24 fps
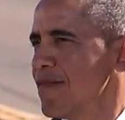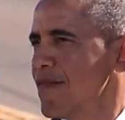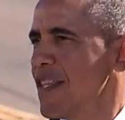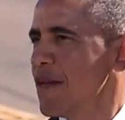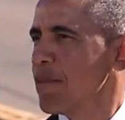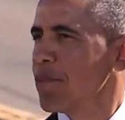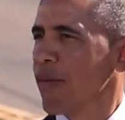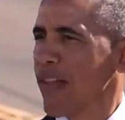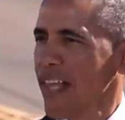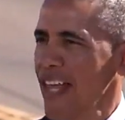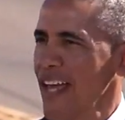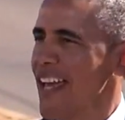
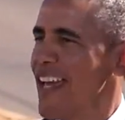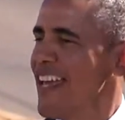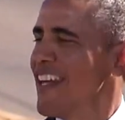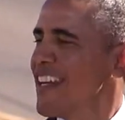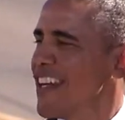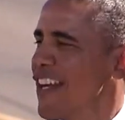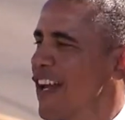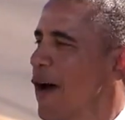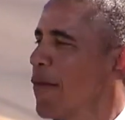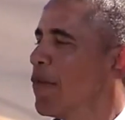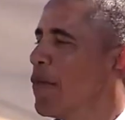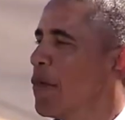than plain
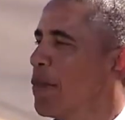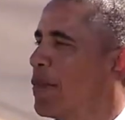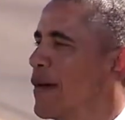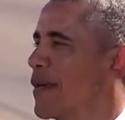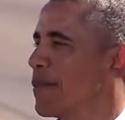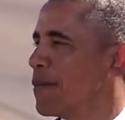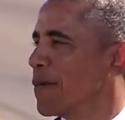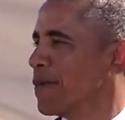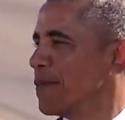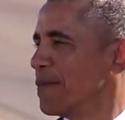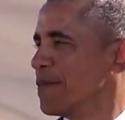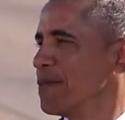and humble
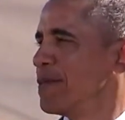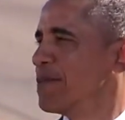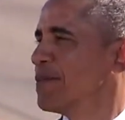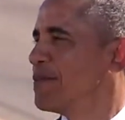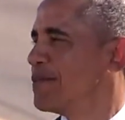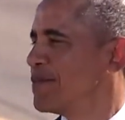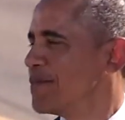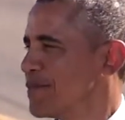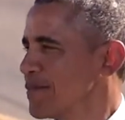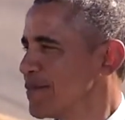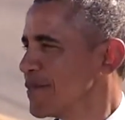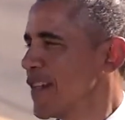people,
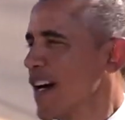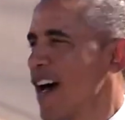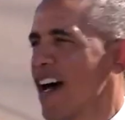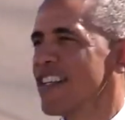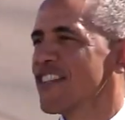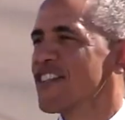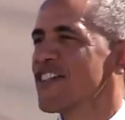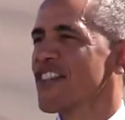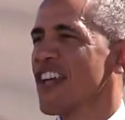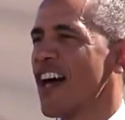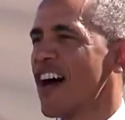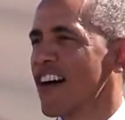
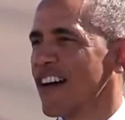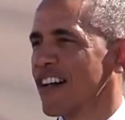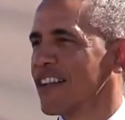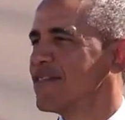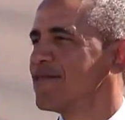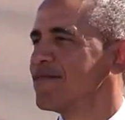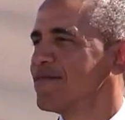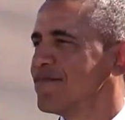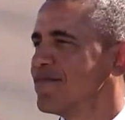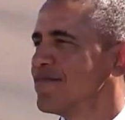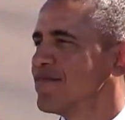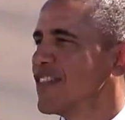unsung,
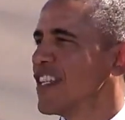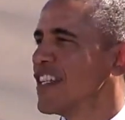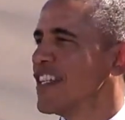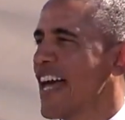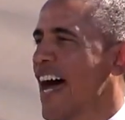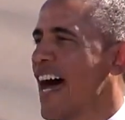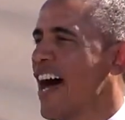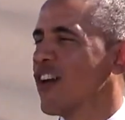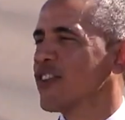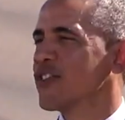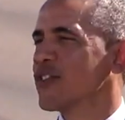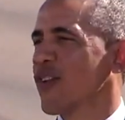the
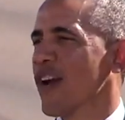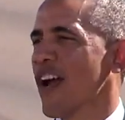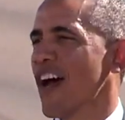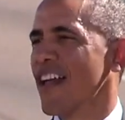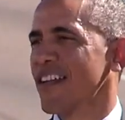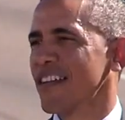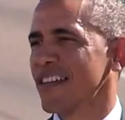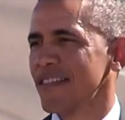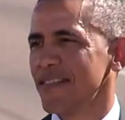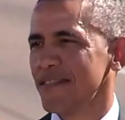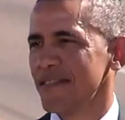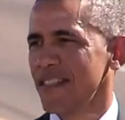
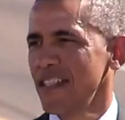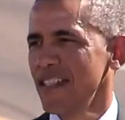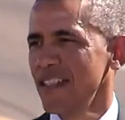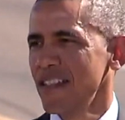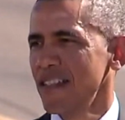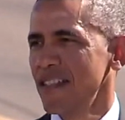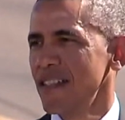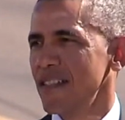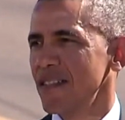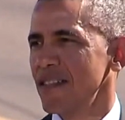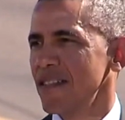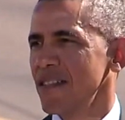downtrodden,
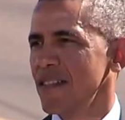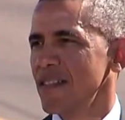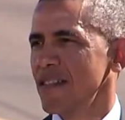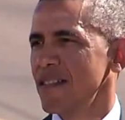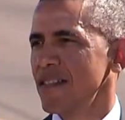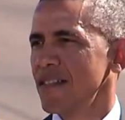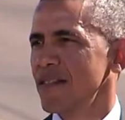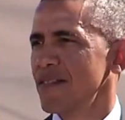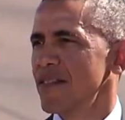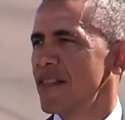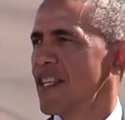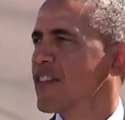
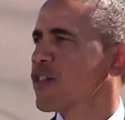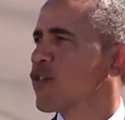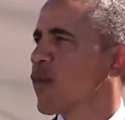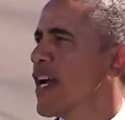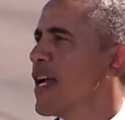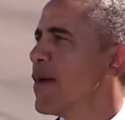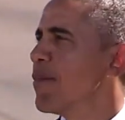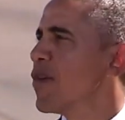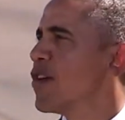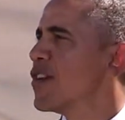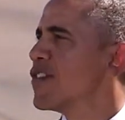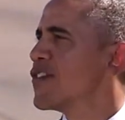the
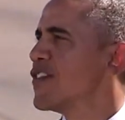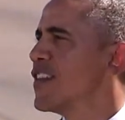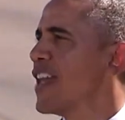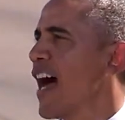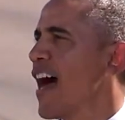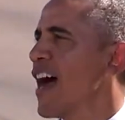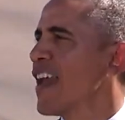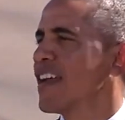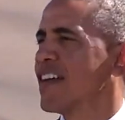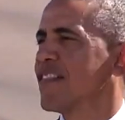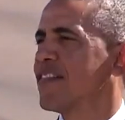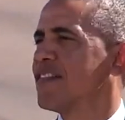dreamers
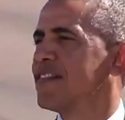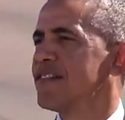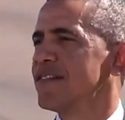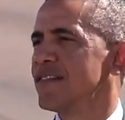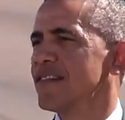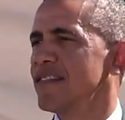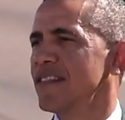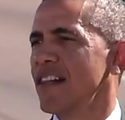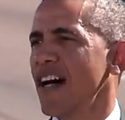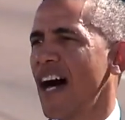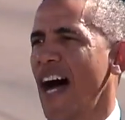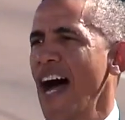not of
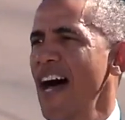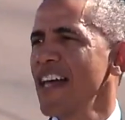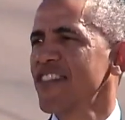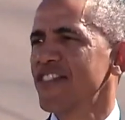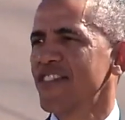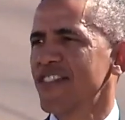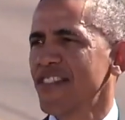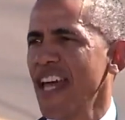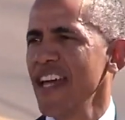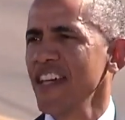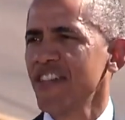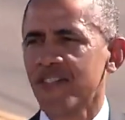high
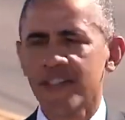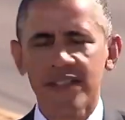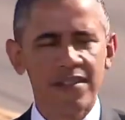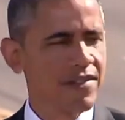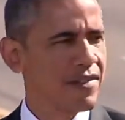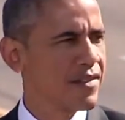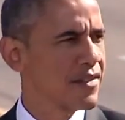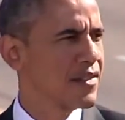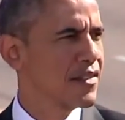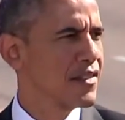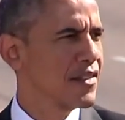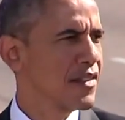station,
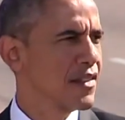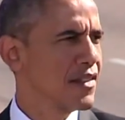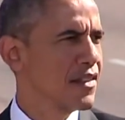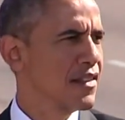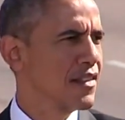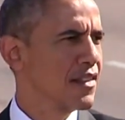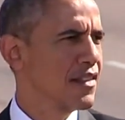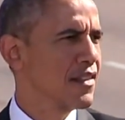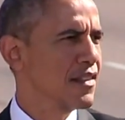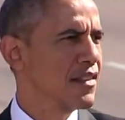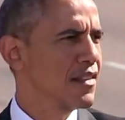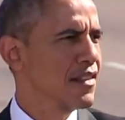
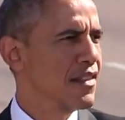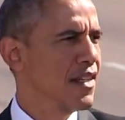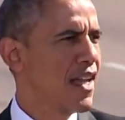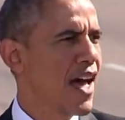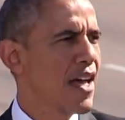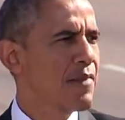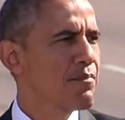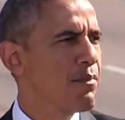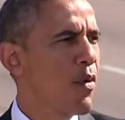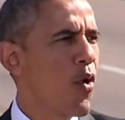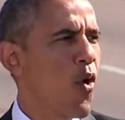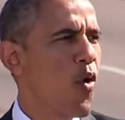
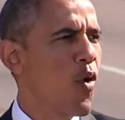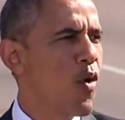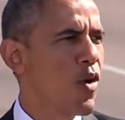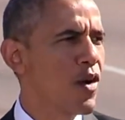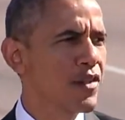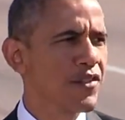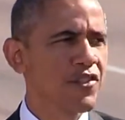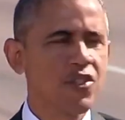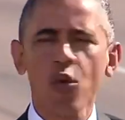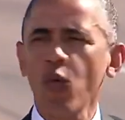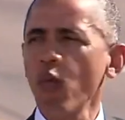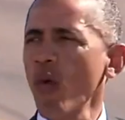not
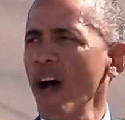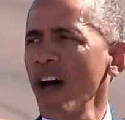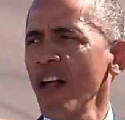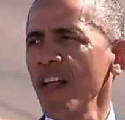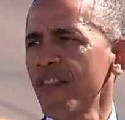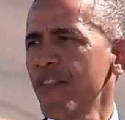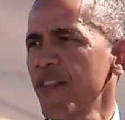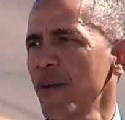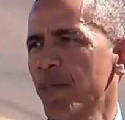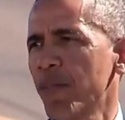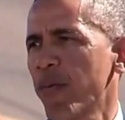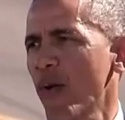born to
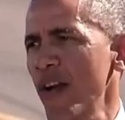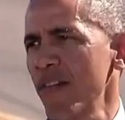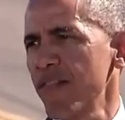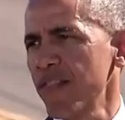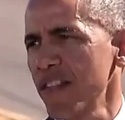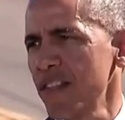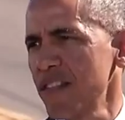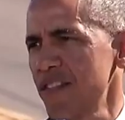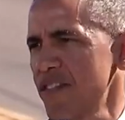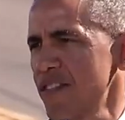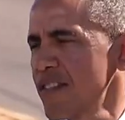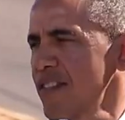wealth or
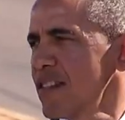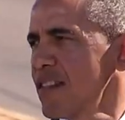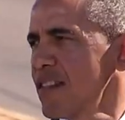privilege,